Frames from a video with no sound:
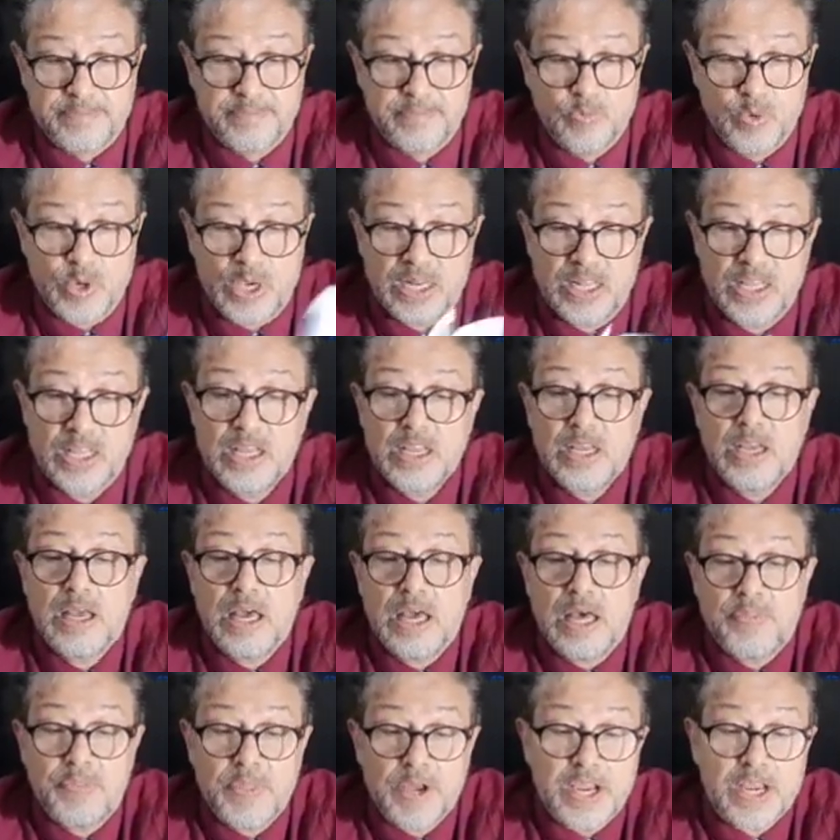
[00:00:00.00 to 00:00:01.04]
Well,
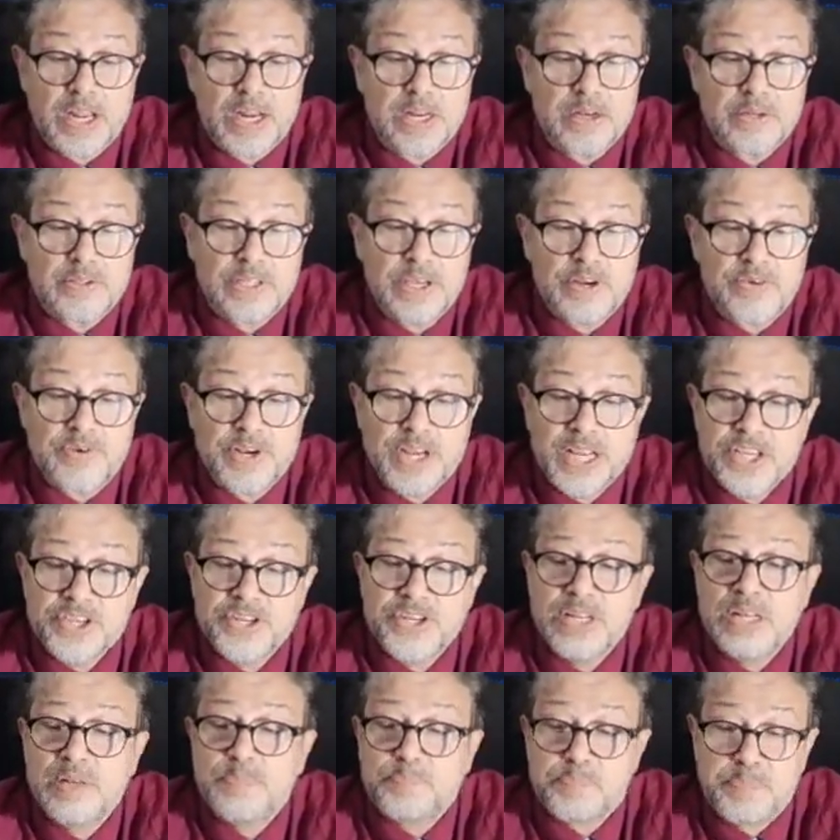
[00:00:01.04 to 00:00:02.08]
the
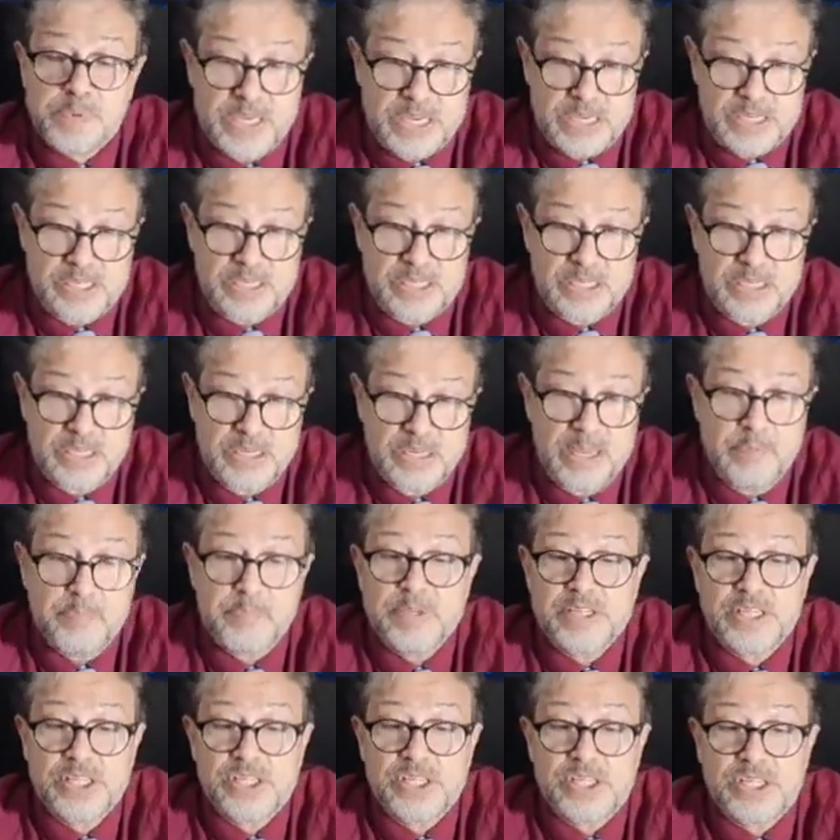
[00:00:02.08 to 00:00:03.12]
regional peace, let
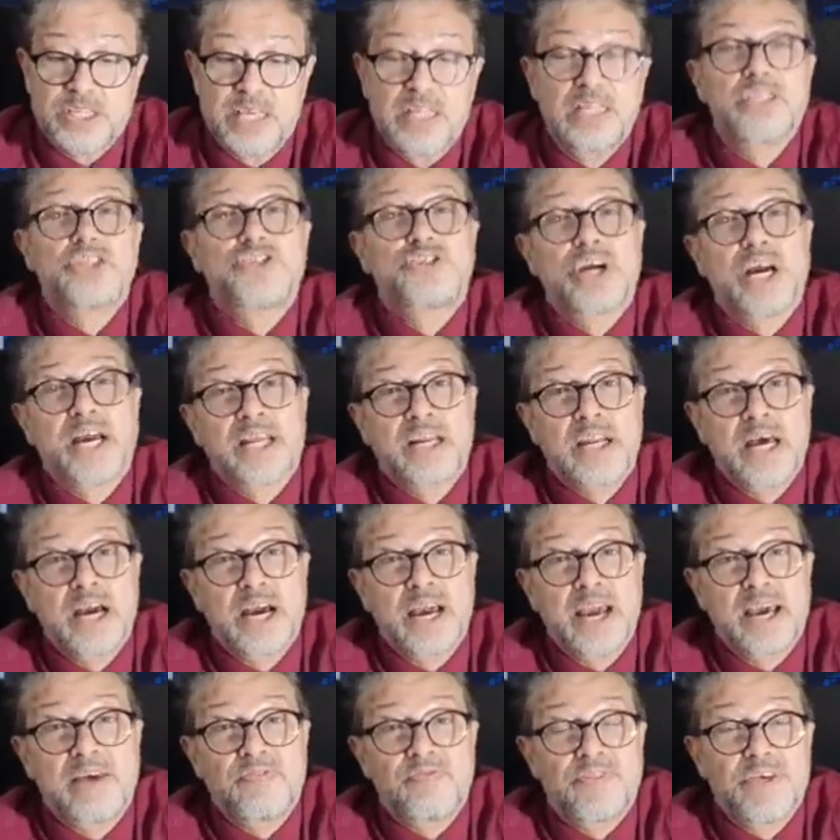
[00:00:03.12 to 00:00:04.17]
me just tell China
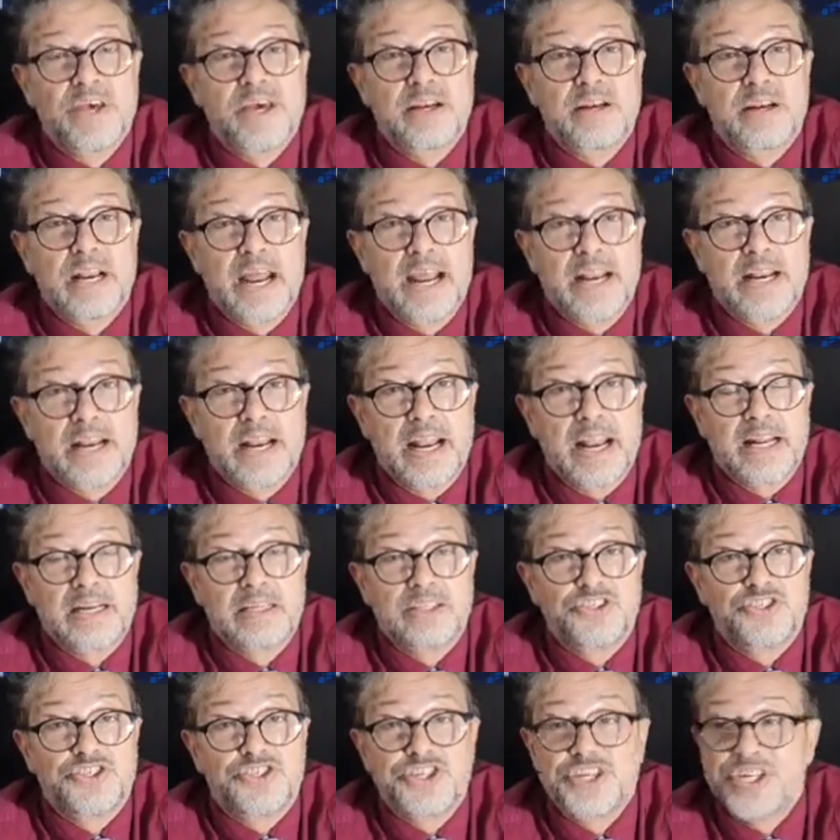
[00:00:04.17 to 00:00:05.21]

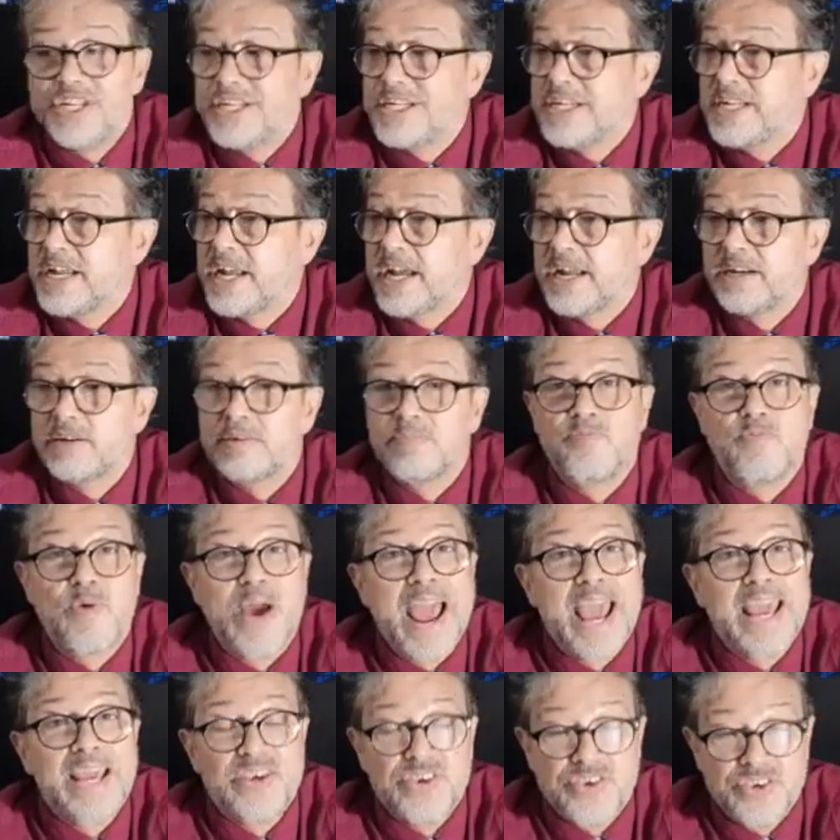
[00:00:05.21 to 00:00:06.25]
and Xi and
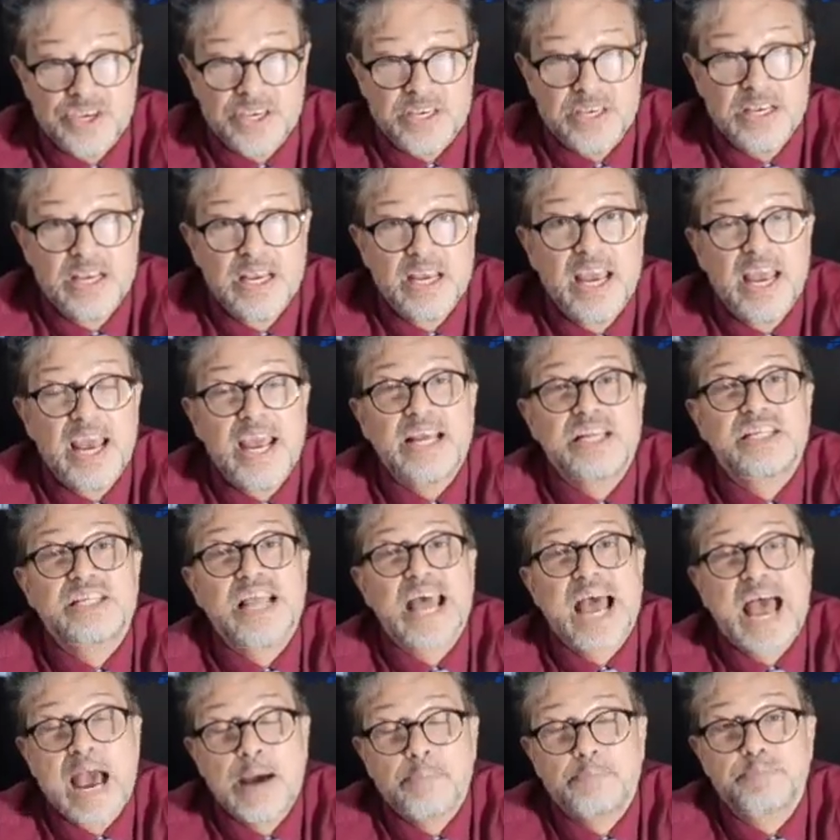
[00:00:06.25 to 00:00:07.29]
Wang Yi, is
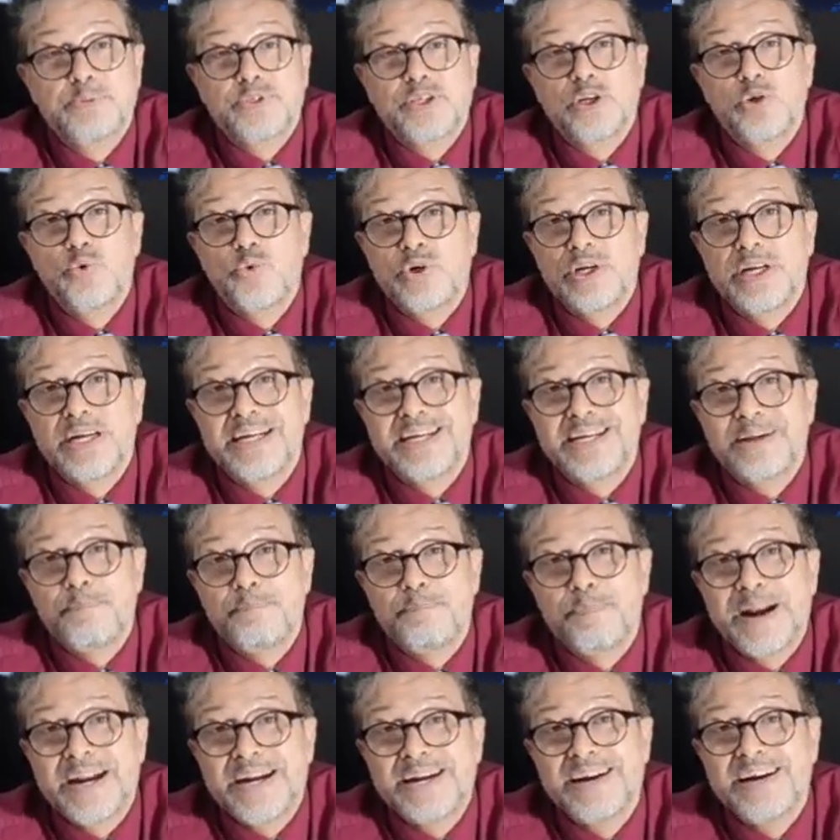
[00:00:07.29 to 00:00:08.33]
absolutely
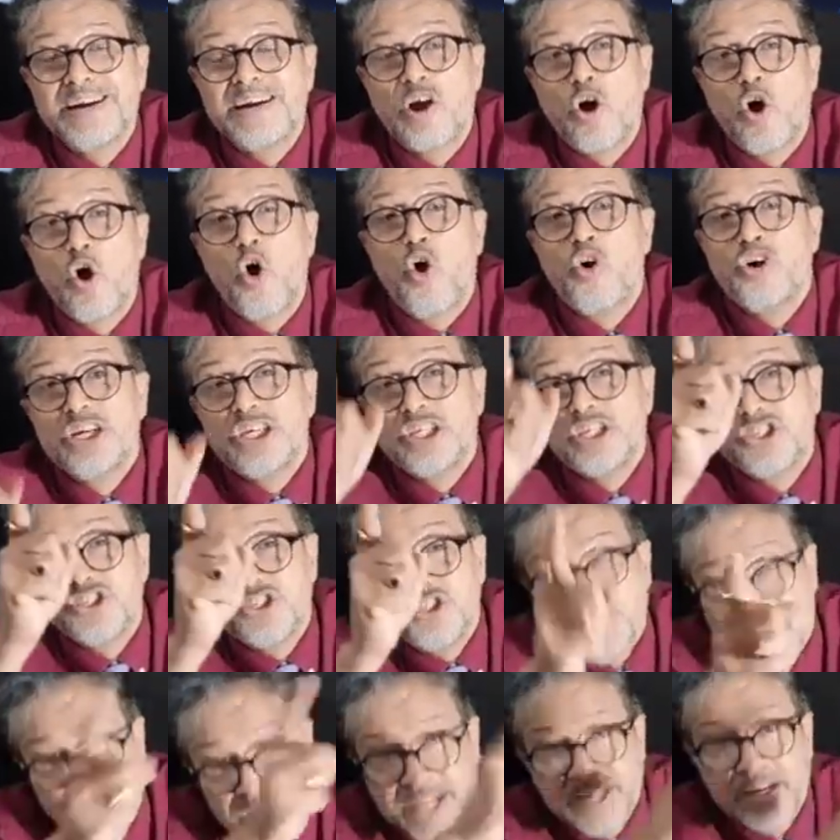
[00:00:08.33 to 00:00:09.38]
dependent on
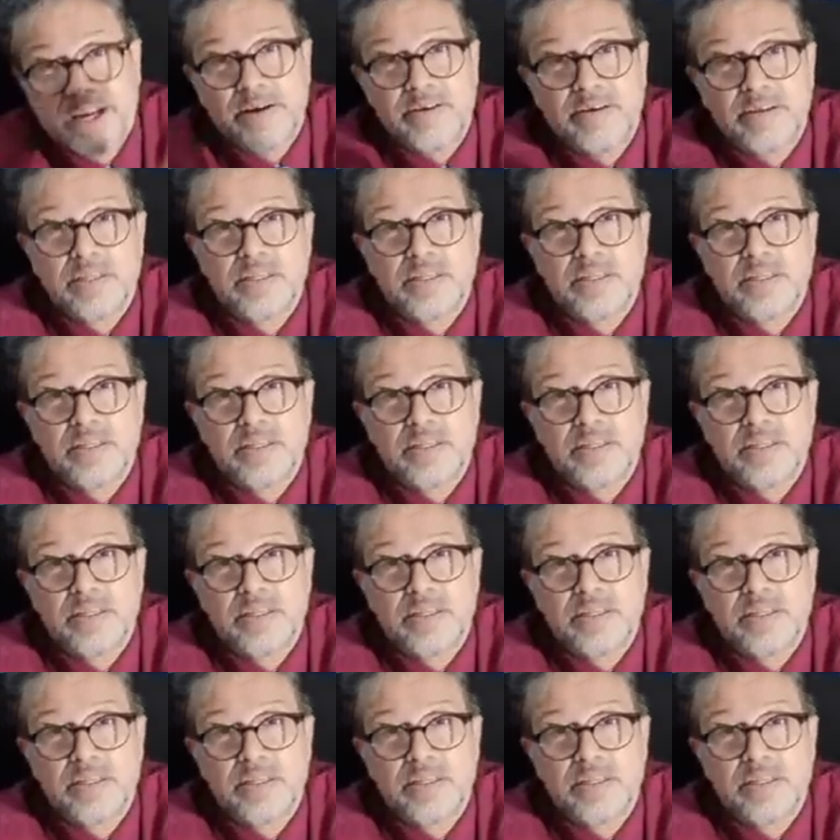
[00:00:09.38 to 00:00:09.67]
China.